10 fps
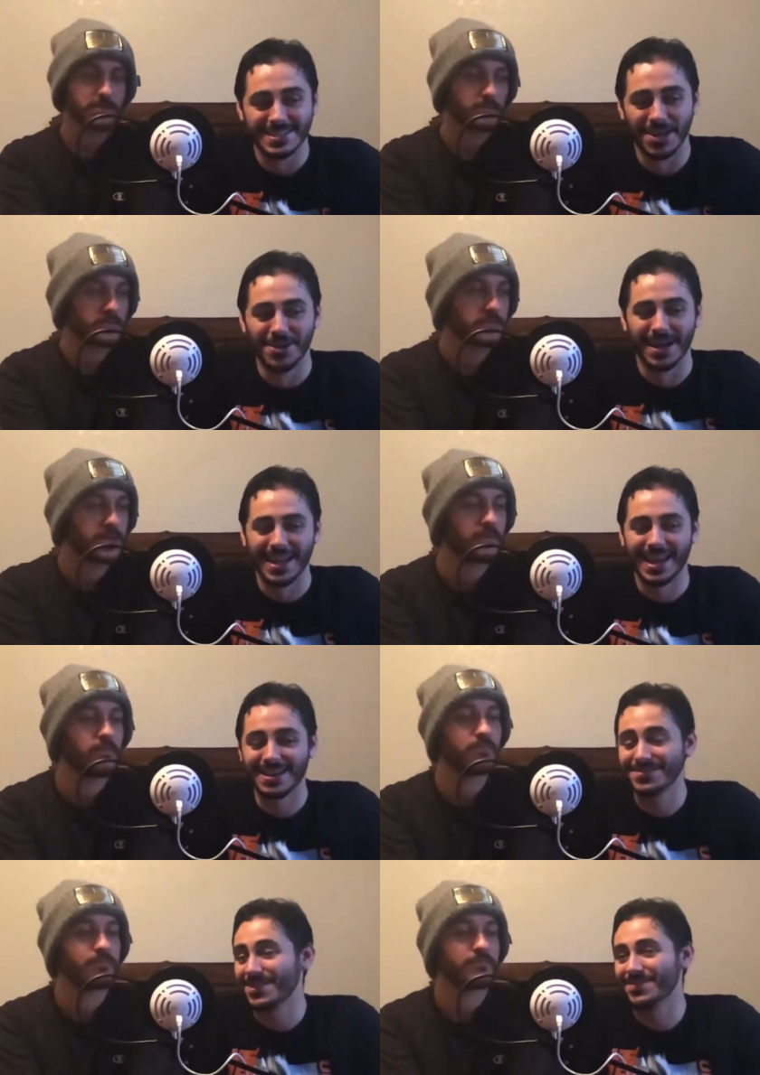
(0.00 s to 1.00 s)
Speaker 1: So
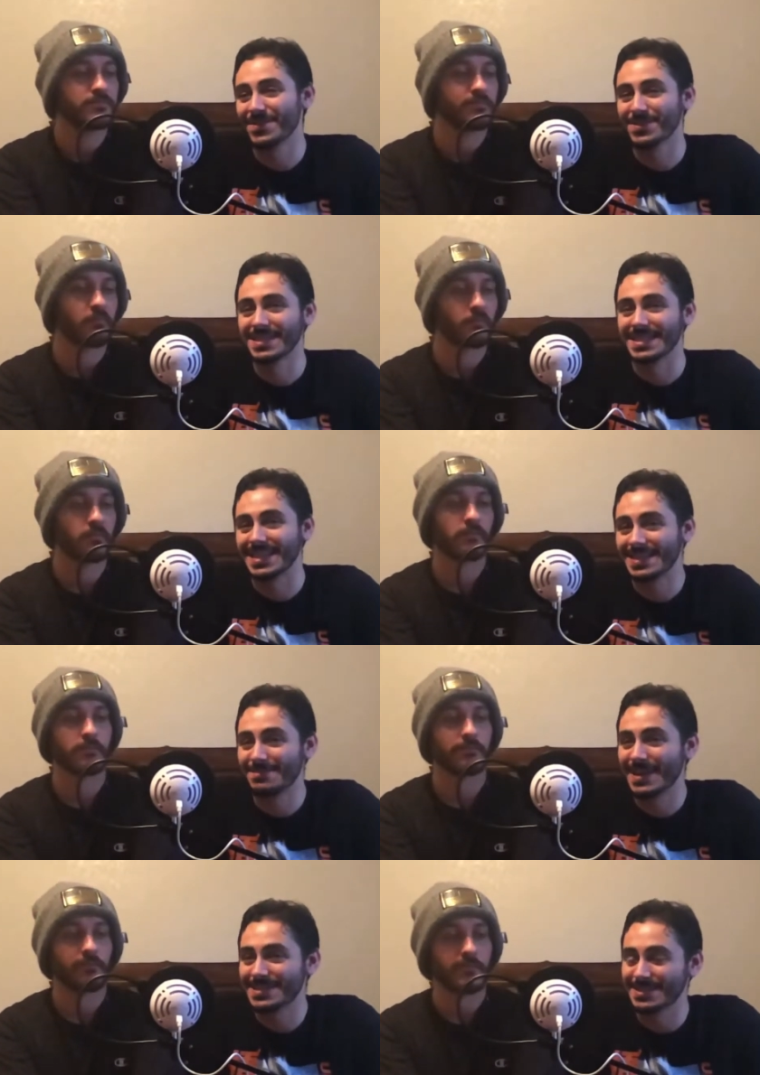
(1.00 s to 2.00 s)
I don't know if you really
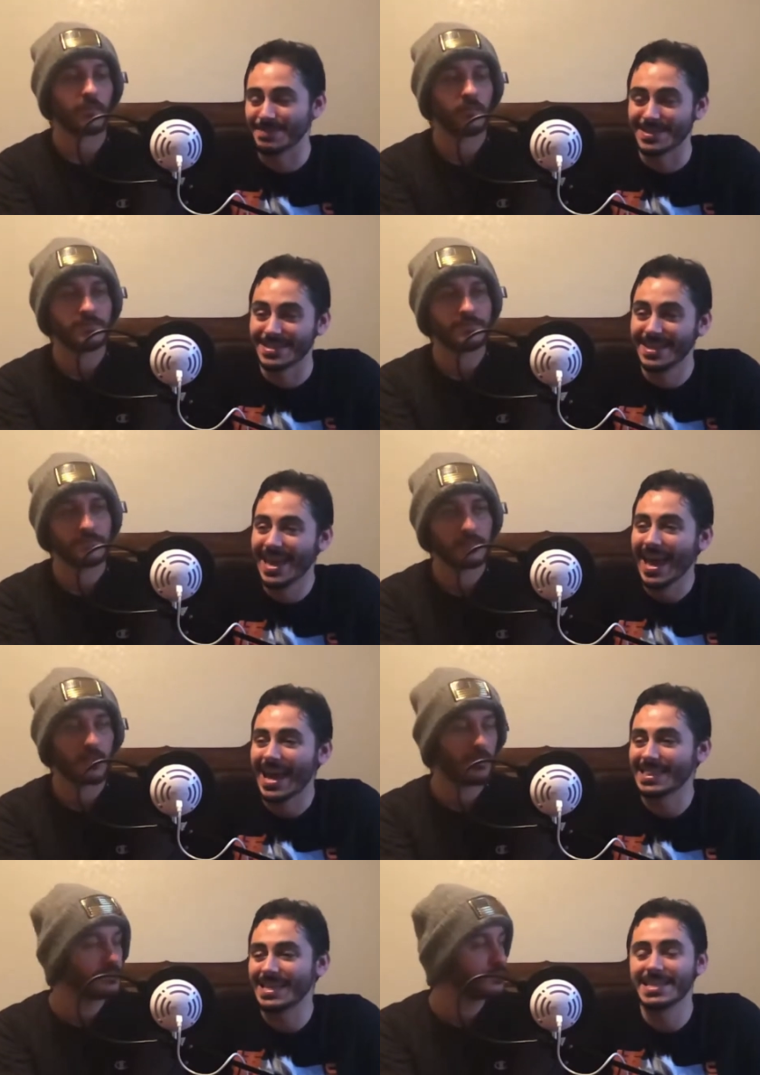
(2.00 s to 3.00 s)
needed Pence, but
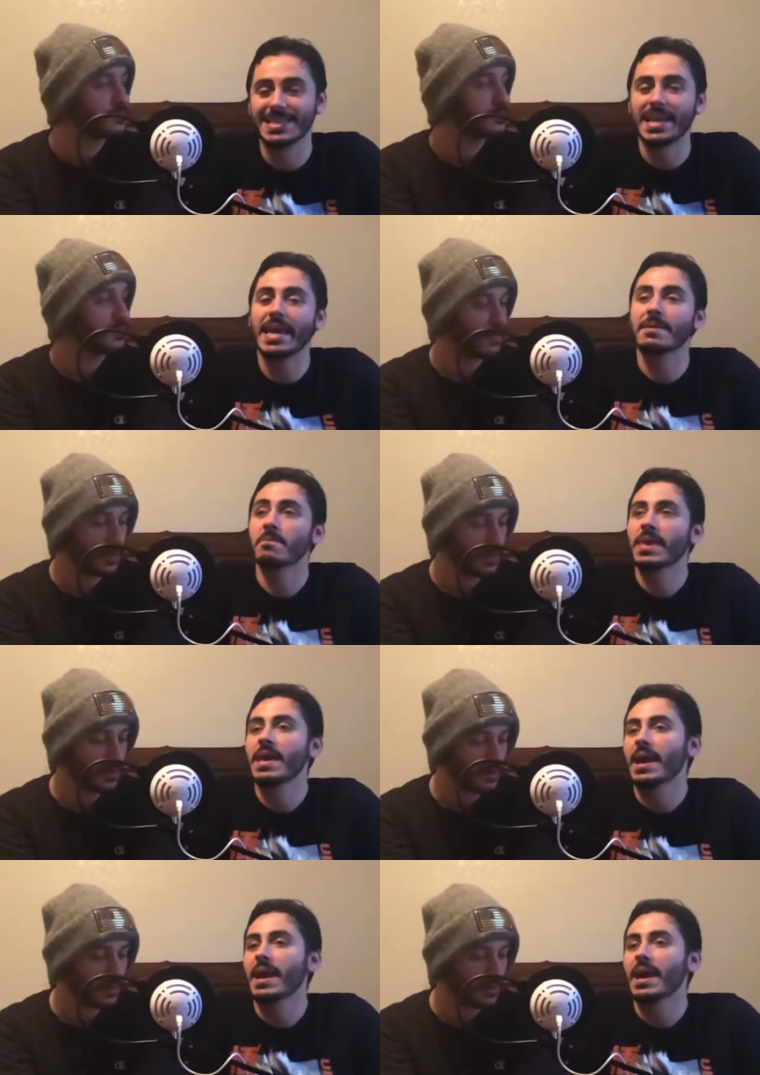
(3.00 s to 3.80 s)
at the end of the day.